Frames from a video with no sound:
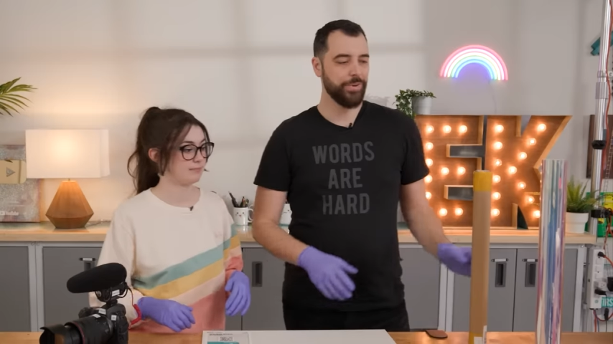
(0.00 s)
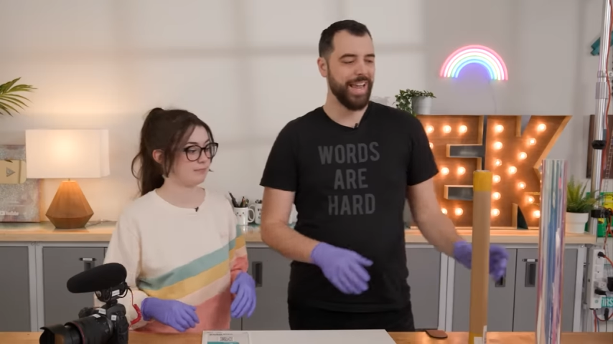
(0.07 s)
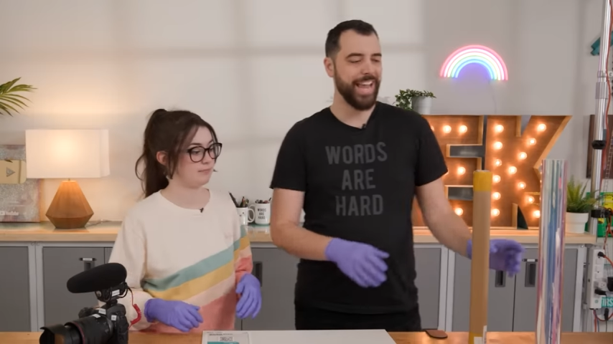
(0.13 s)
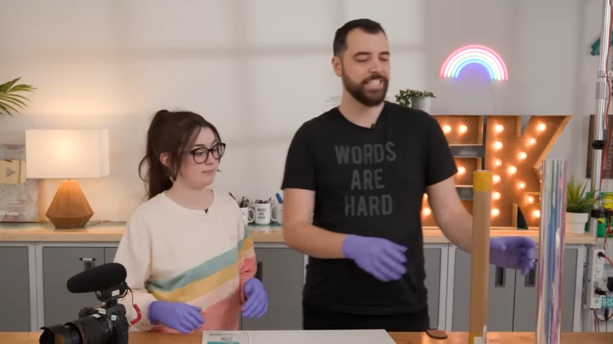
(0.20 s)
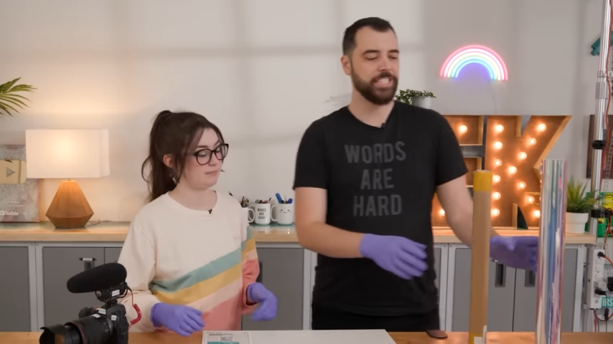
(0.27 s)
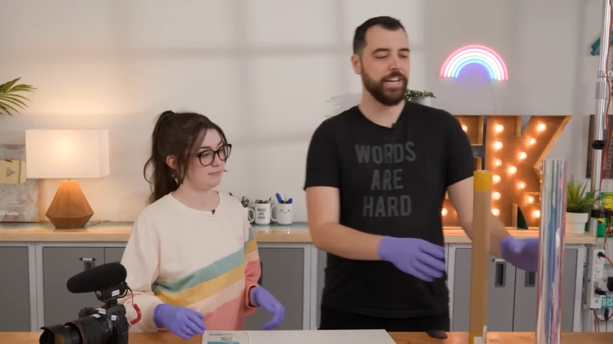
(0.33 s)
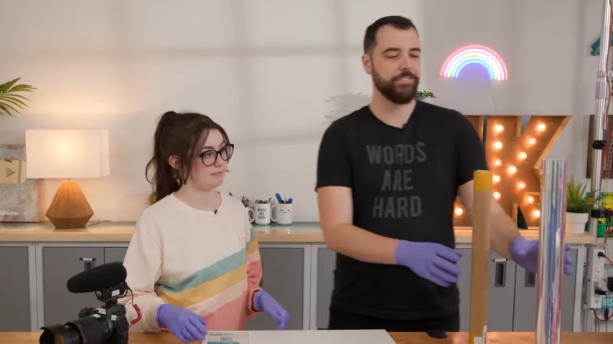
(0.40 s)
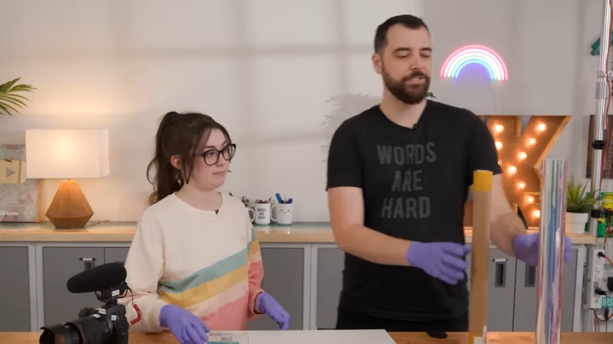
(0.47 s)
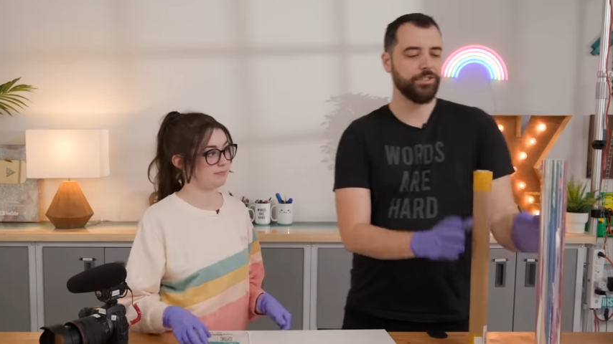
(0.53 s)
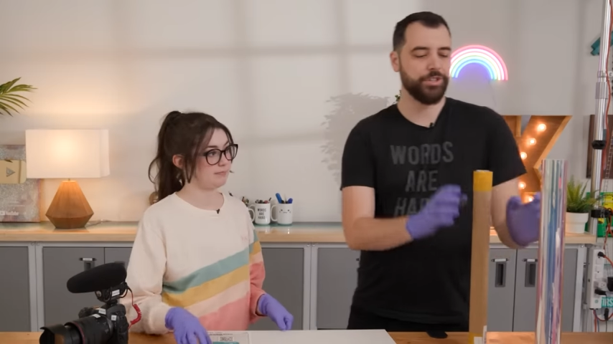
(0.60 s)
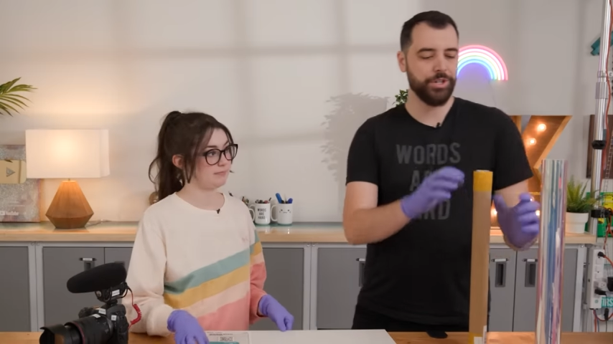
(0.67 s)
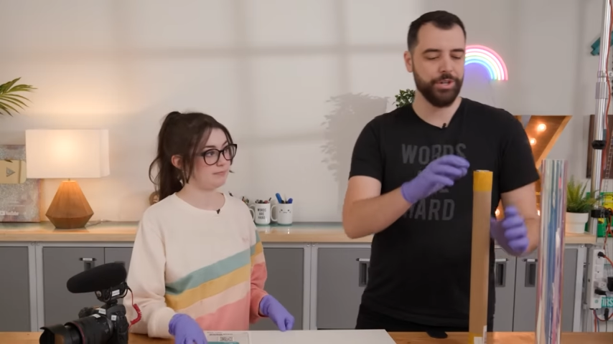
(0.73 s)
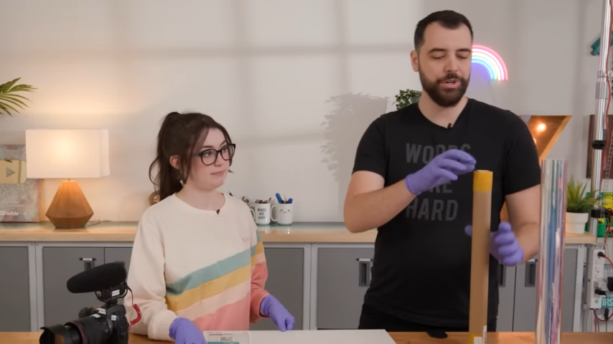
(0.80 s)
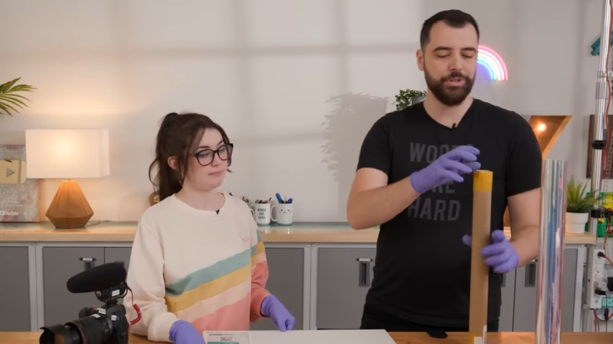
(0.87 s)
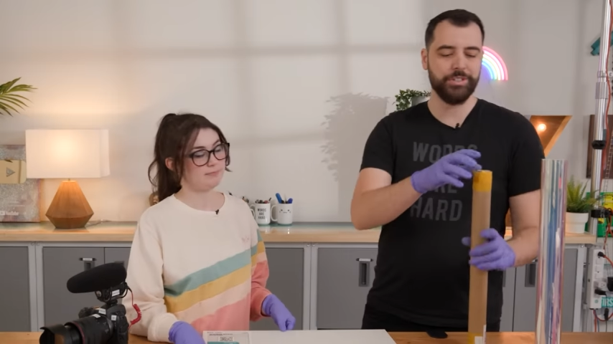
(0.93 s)
Speaker 1: we actually have
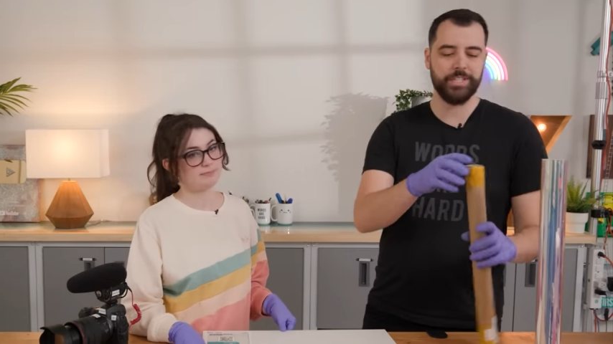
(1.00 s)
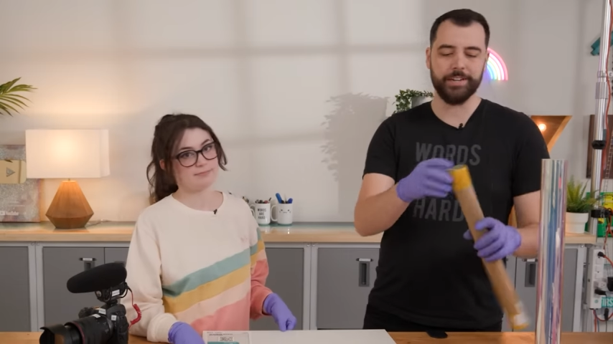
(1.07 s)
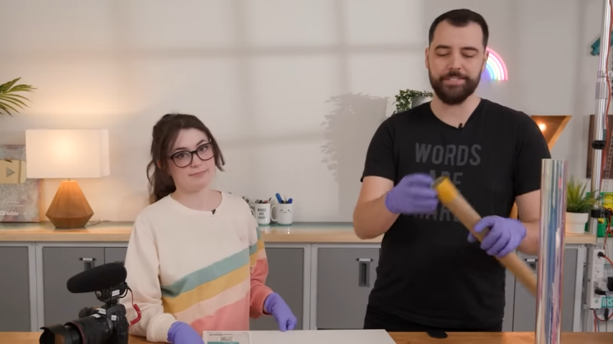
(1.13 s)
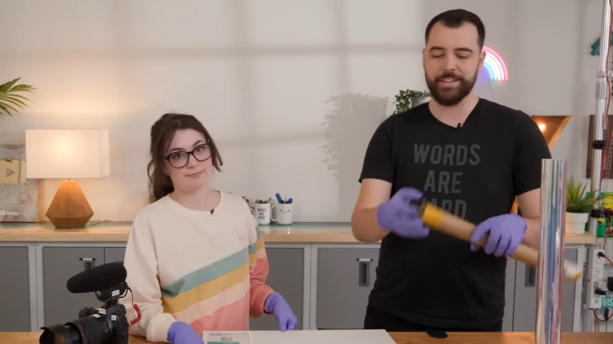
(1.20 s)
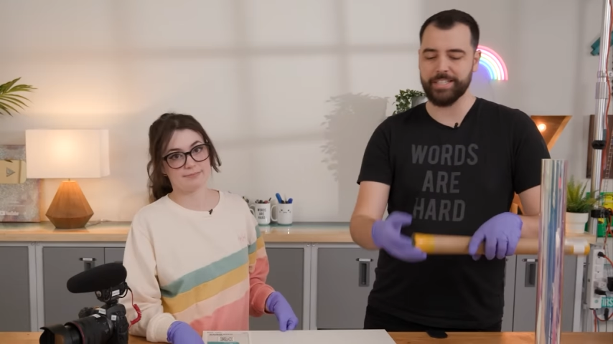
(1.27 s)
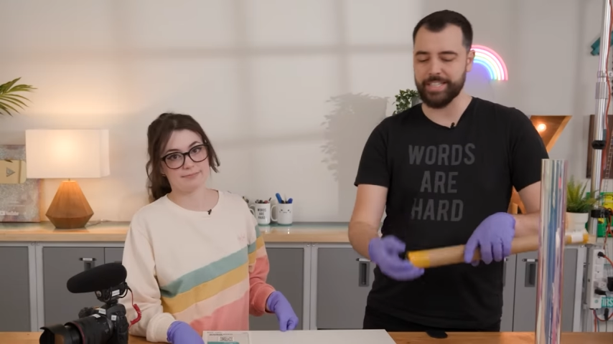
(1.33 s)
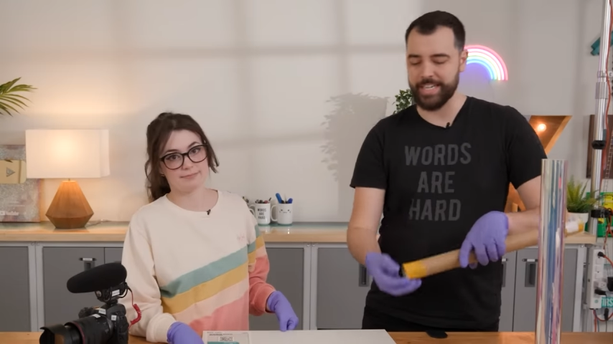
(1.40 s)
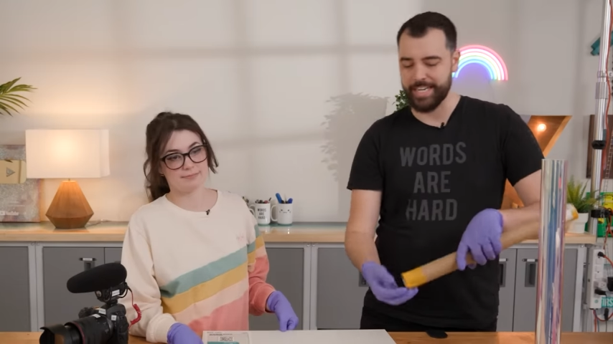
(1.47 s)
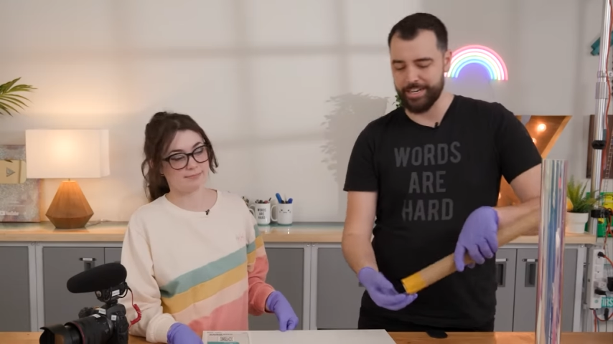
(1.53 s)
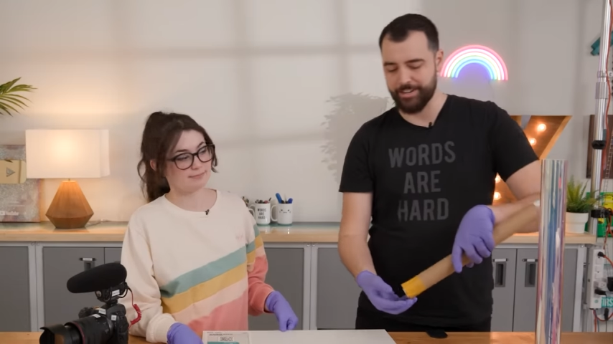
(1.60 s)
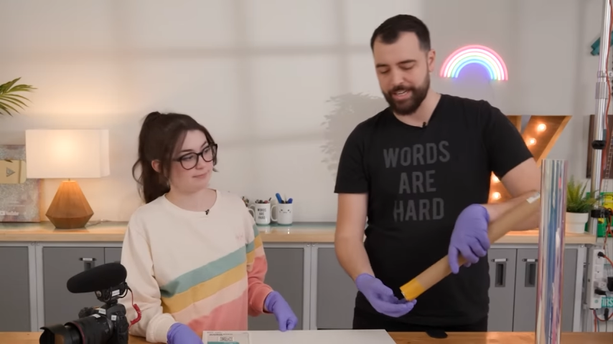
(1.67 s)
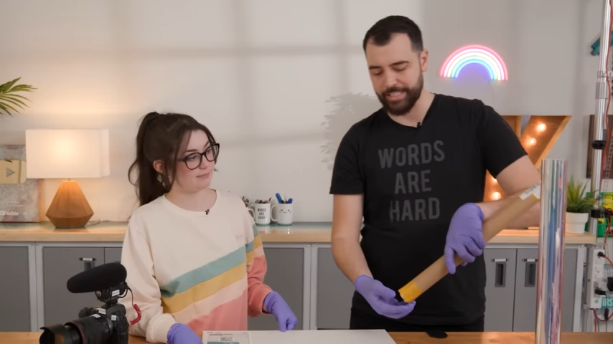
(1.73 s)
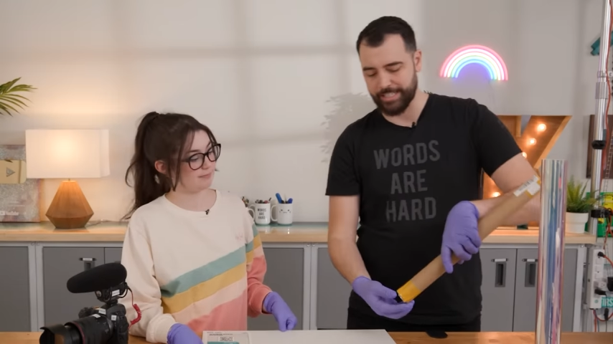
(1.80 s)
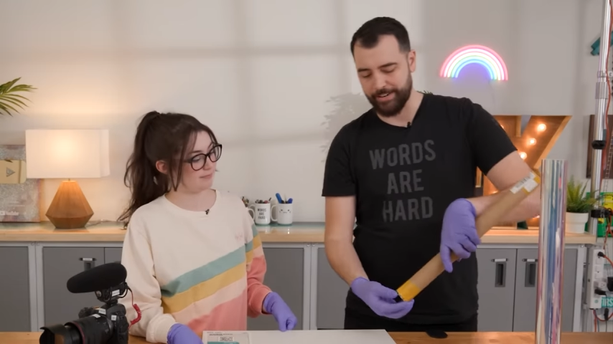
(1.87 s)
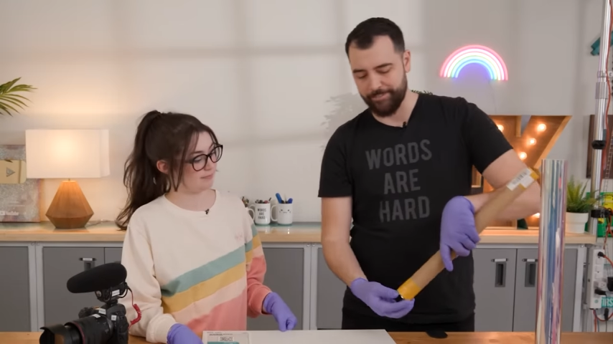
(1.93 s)
two different
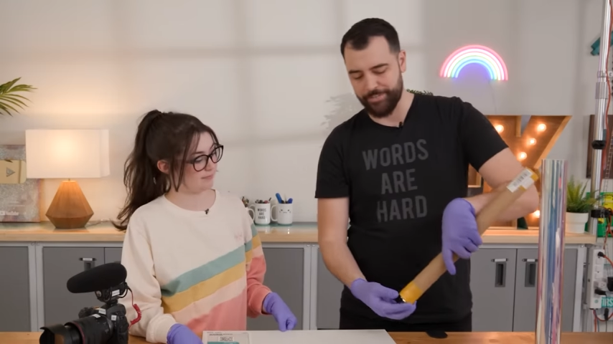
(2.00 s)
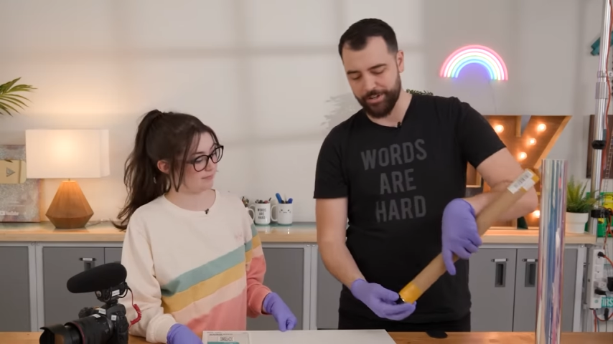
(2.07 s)
iridescent